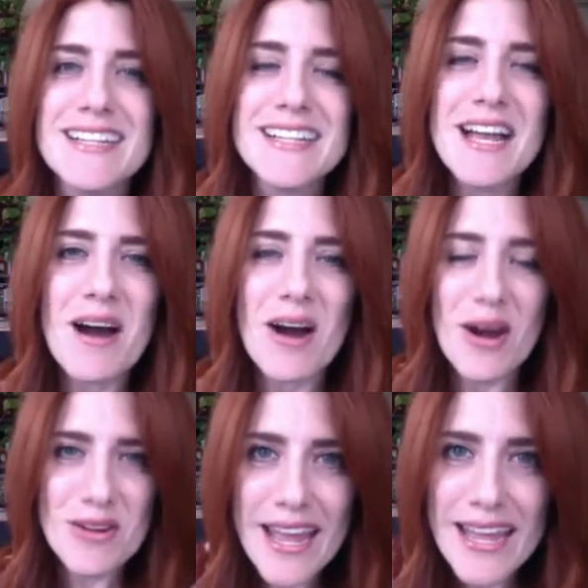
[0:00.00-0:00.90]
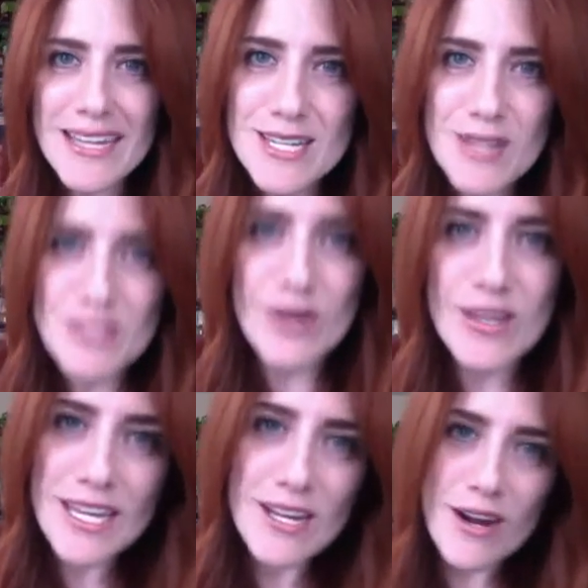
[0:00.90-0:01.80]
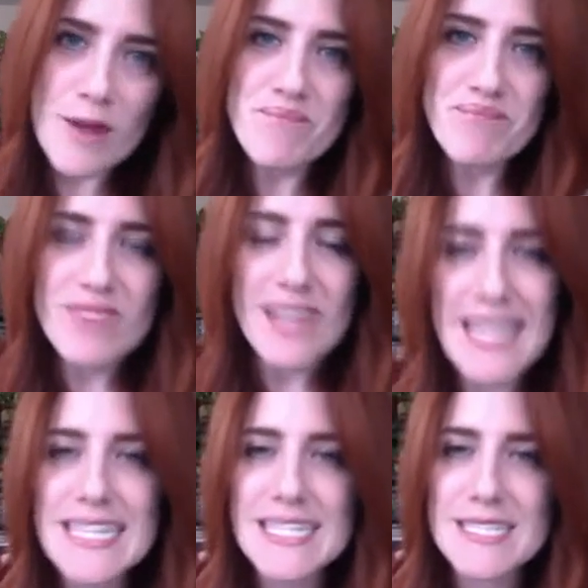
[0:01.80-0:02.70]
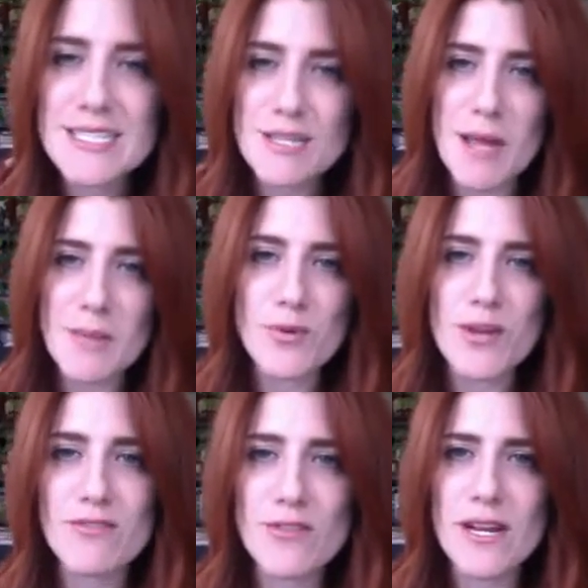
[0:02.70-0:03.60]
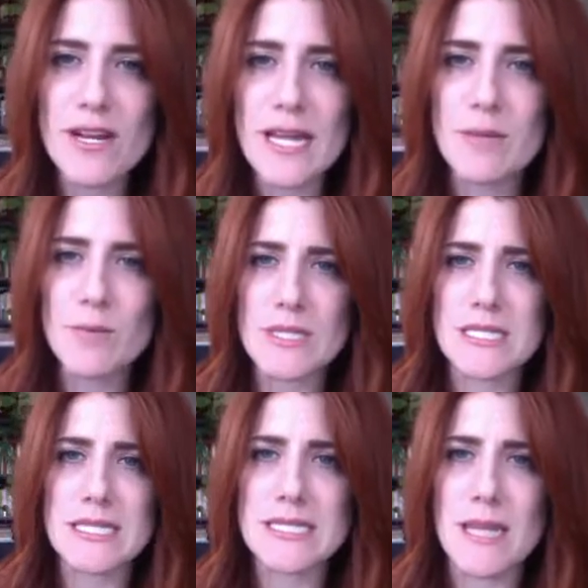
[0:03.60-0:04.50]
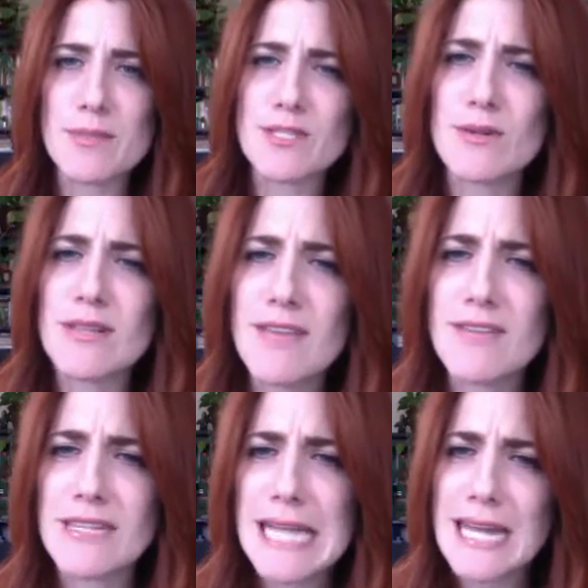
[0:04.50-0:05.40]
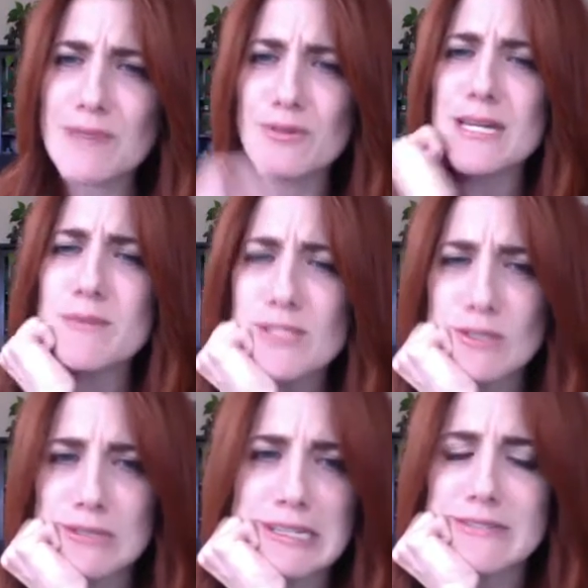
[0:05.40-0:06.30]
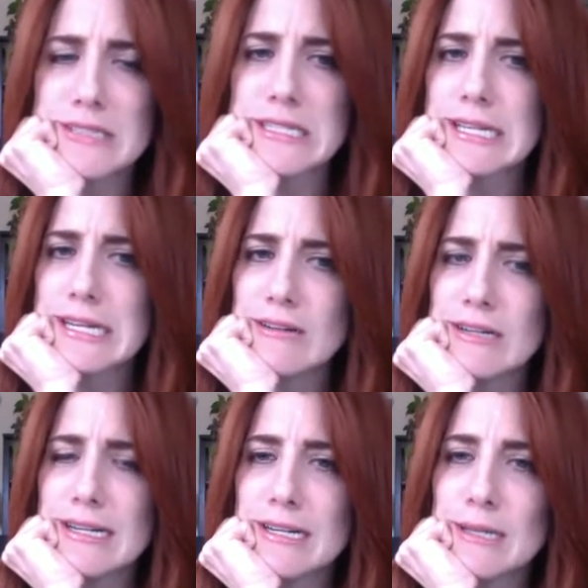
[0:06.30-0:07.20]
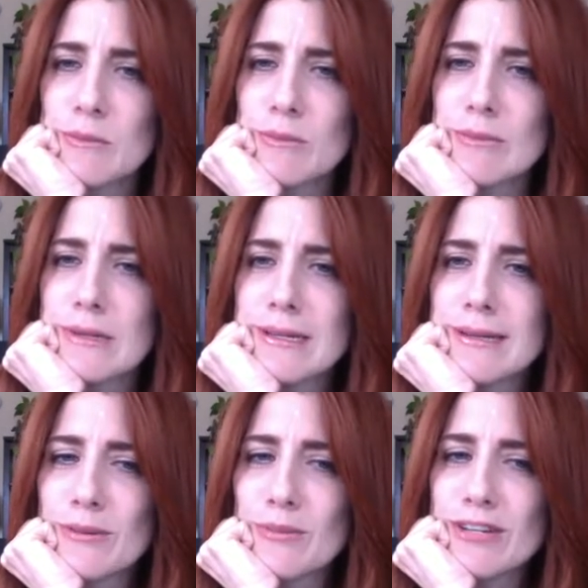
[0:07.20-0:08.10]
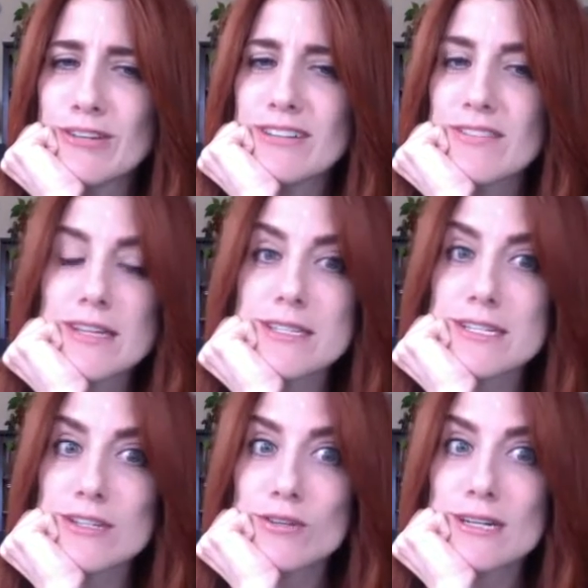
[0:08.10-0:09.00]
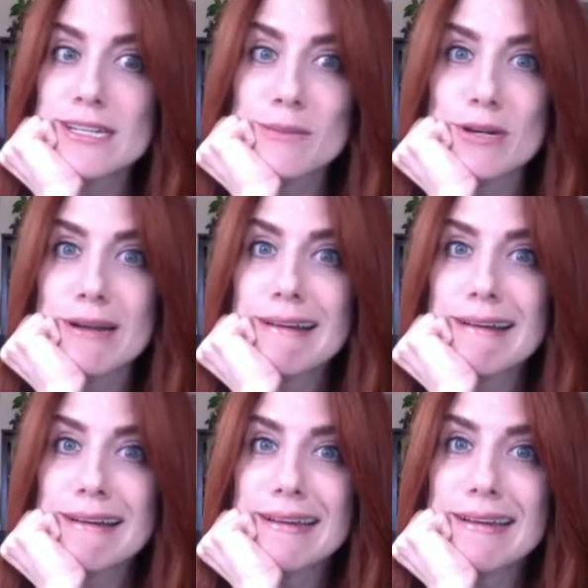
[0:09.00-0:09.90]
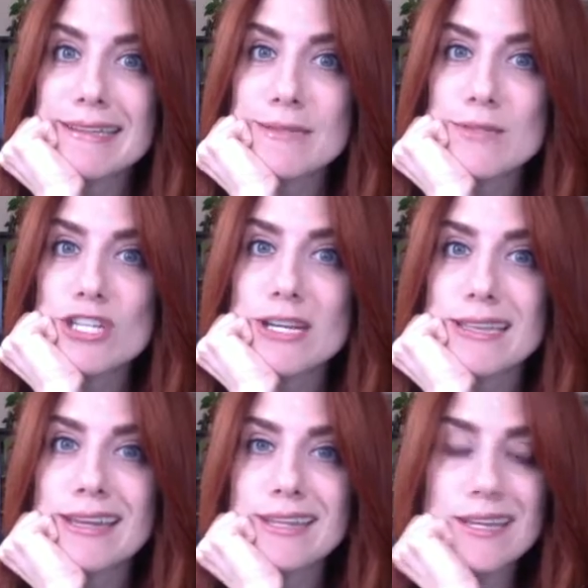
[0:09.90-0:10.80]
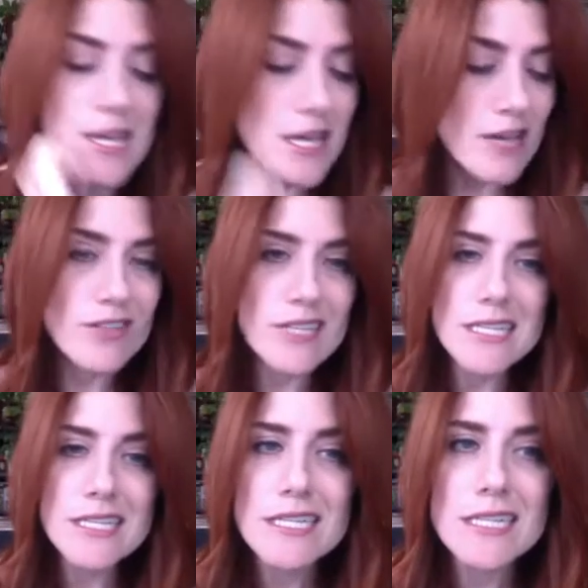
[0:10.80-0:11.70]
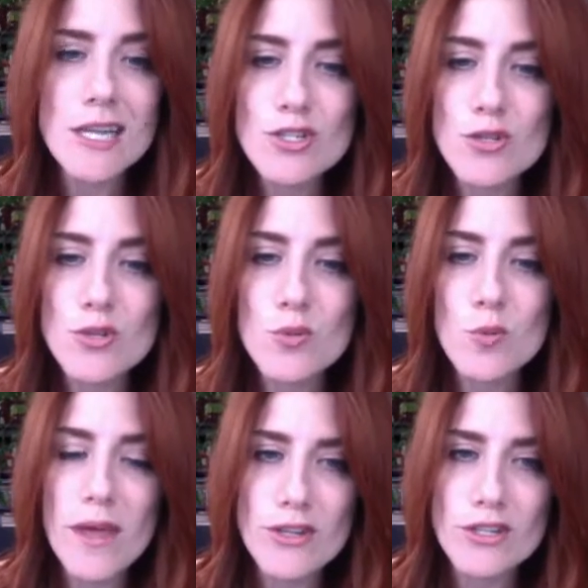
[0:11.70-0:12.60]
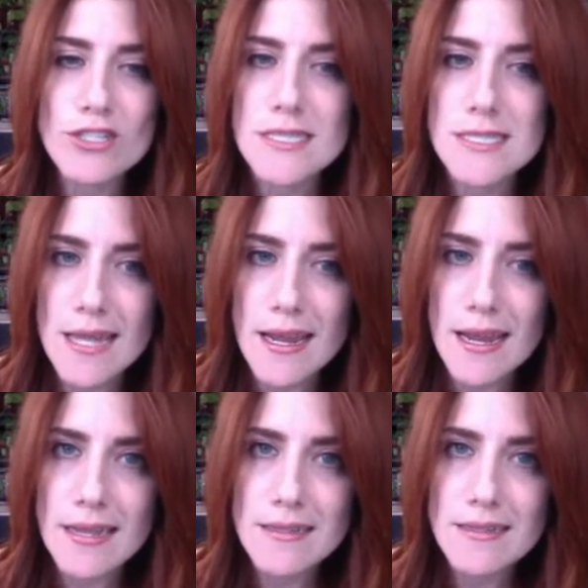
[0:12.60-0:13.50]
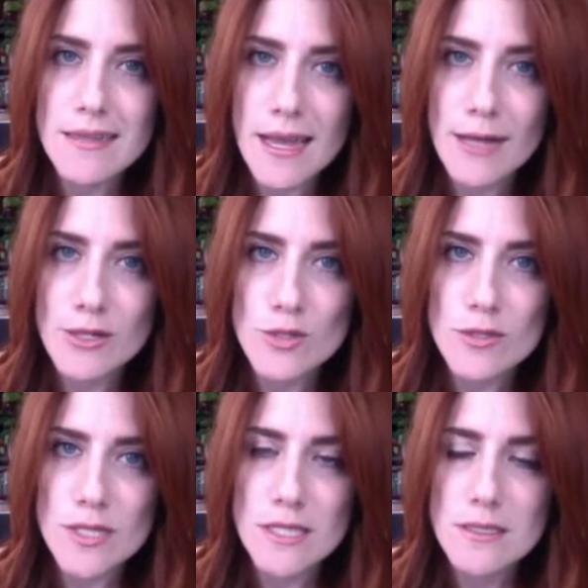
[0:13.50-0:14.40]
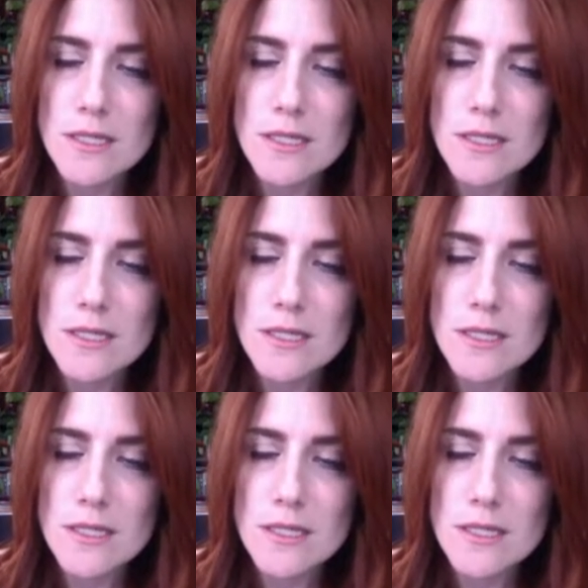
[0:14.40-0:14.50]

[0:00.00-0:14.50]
All right, so here is my Bravery in Business episode 11. God, I wrote episode 11 and now I am wondering if that is the correct number. I didn't double check that. Feeling a little under the weather today, actually.